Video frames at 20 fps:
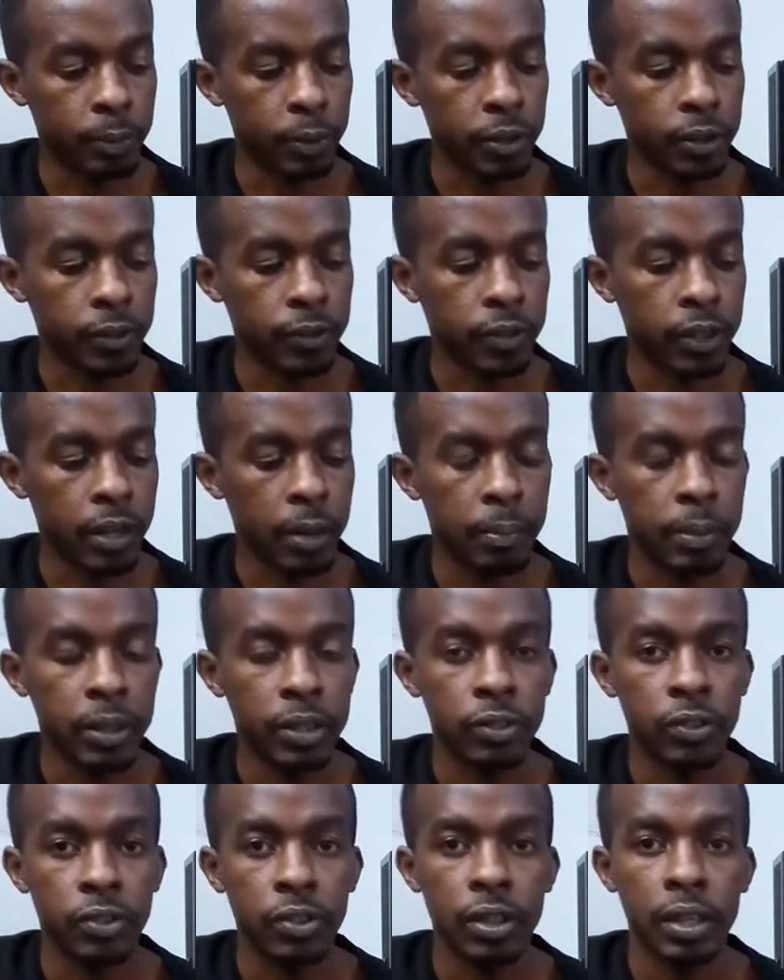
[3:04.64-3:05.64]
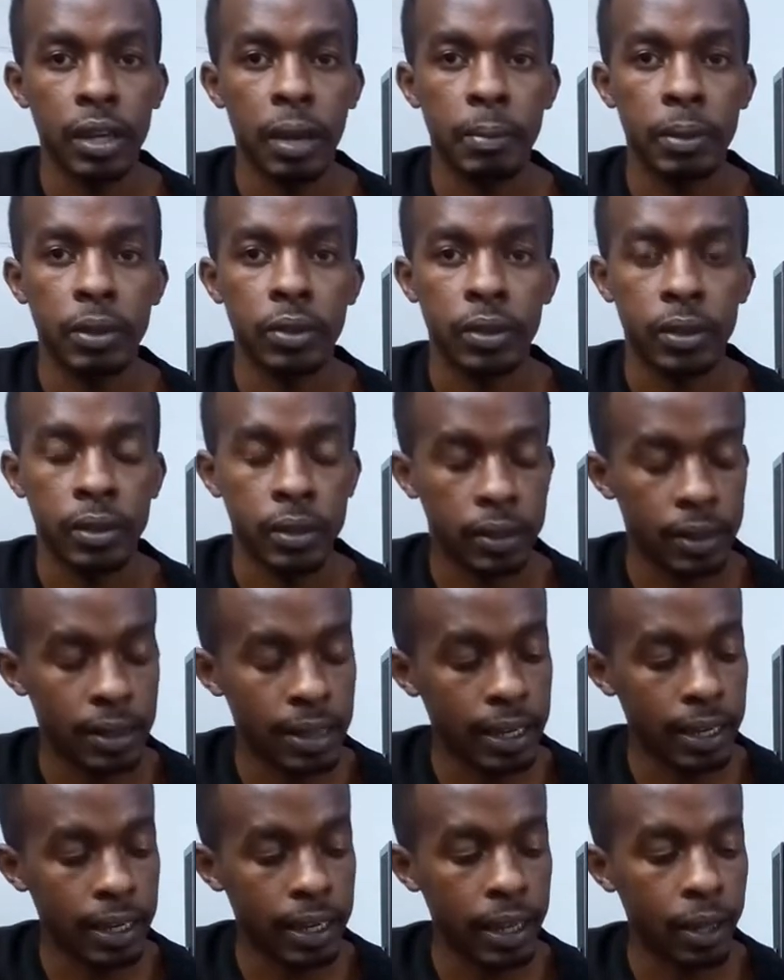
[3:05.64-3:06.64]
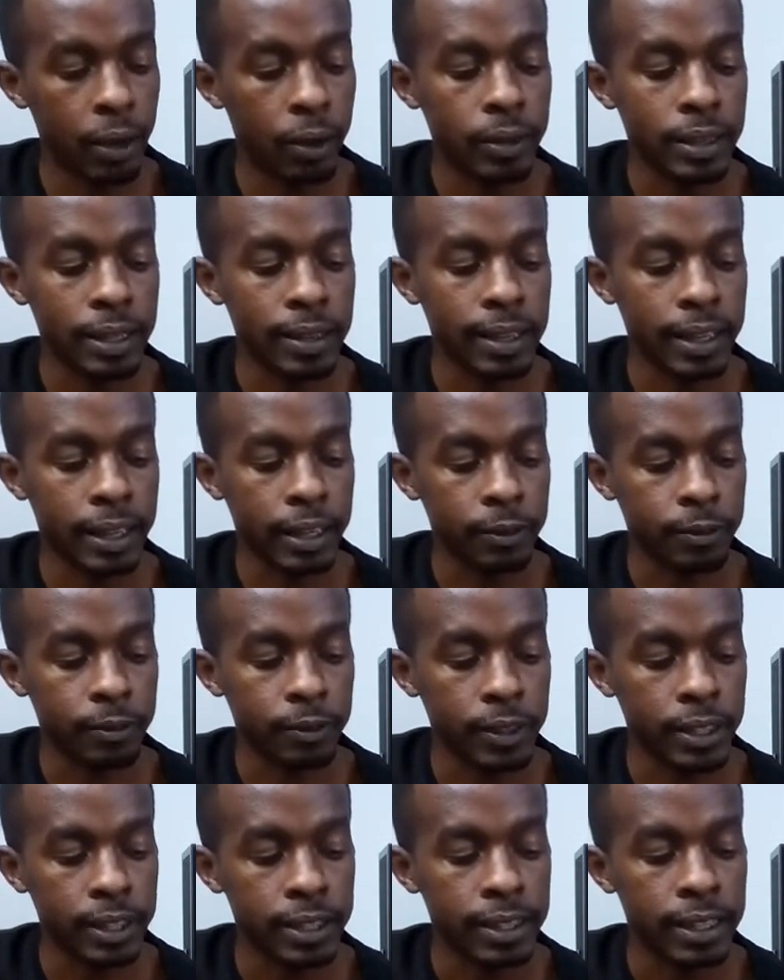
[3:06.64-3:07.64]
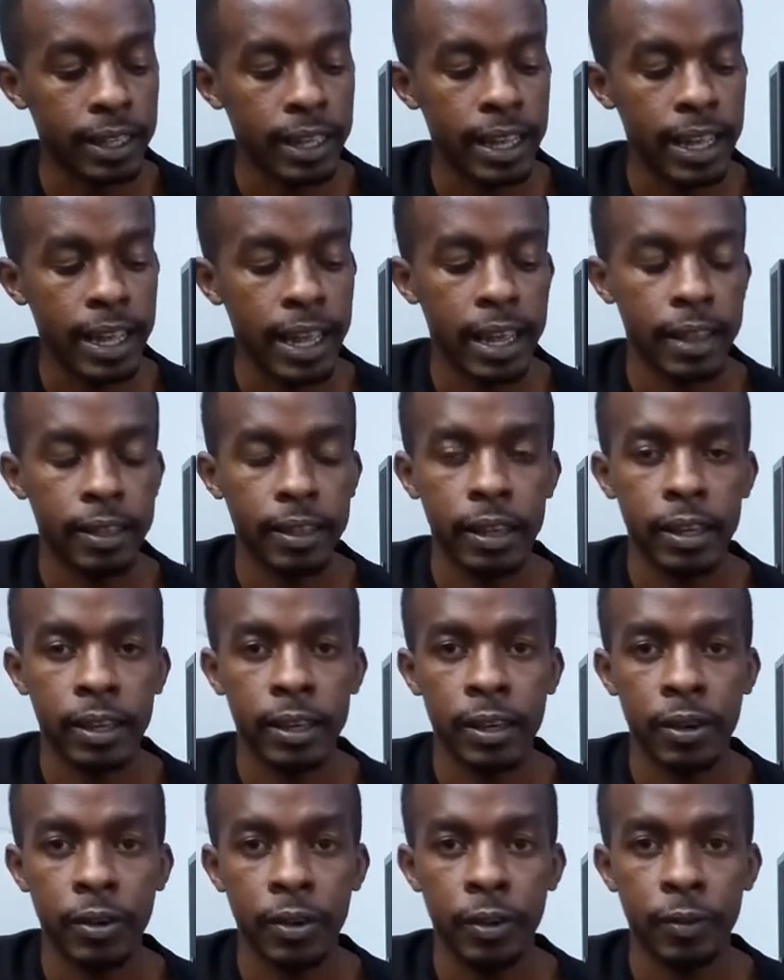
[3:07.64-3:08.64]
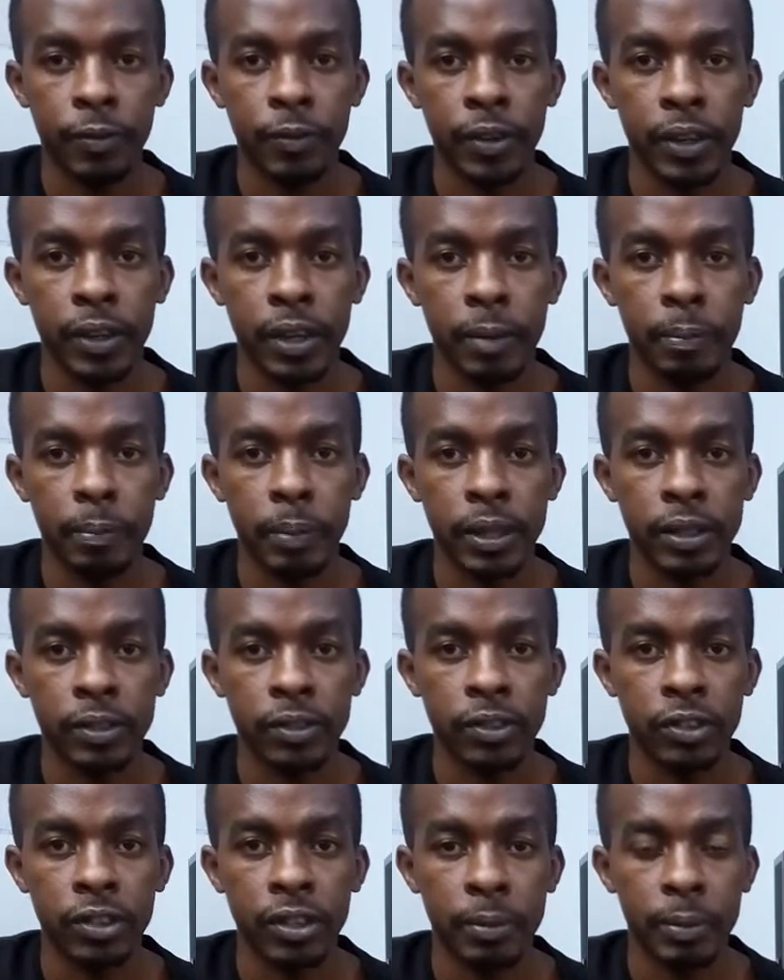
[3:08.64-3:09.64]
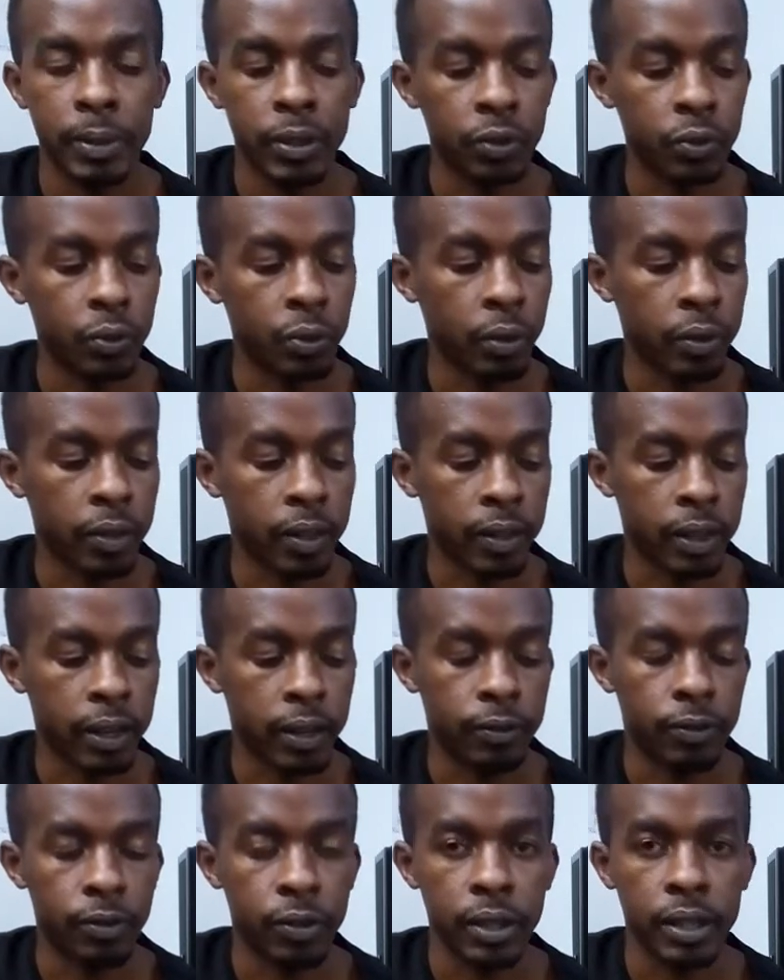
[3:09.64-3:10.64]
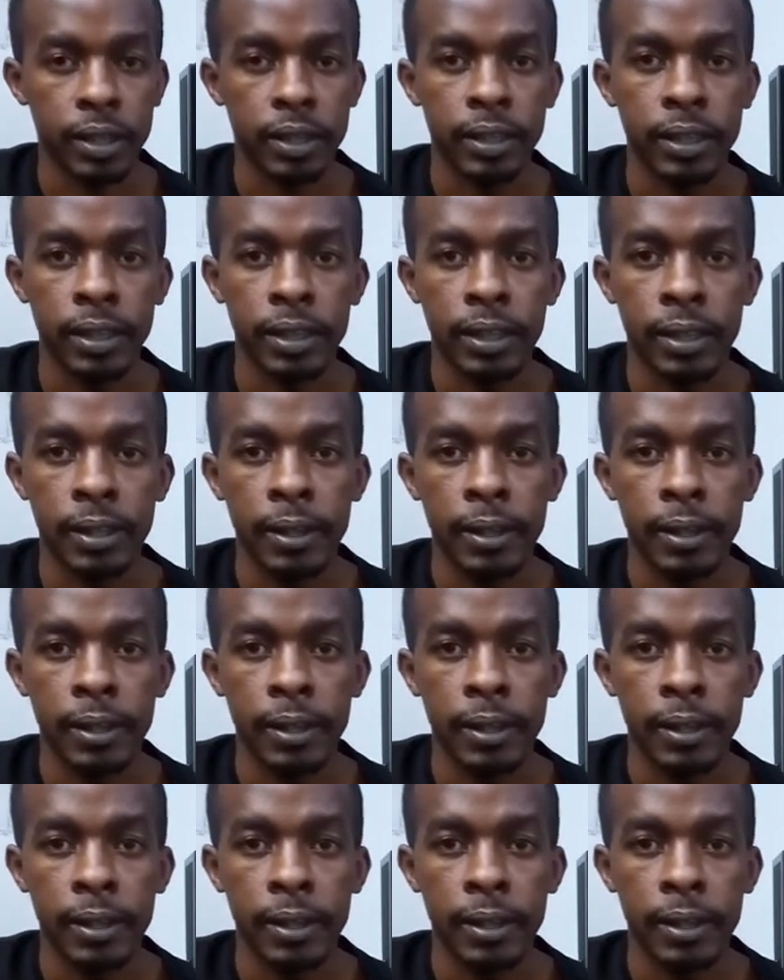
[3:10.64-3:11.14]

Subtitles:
fret. Pointer finger plays string number 3 on the 2nd fret, and then ring finger plays string number 2 on the 3rd fret.